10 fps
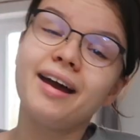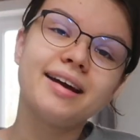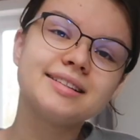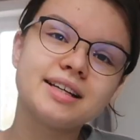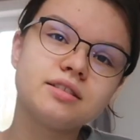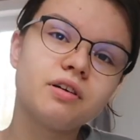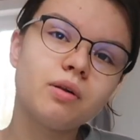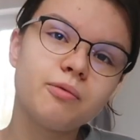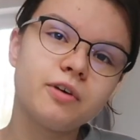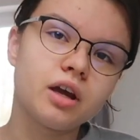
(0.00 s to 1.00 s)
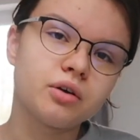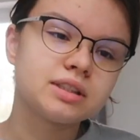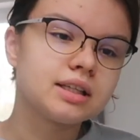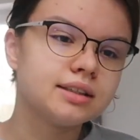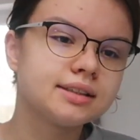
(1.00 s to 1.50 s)
And today's a follow-up video
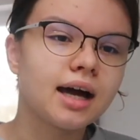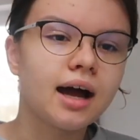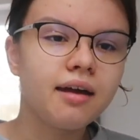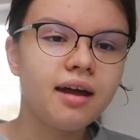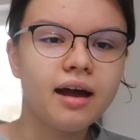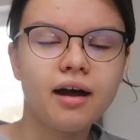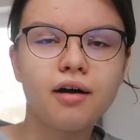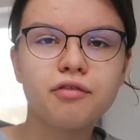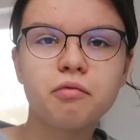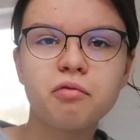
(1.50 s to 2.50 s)
since I have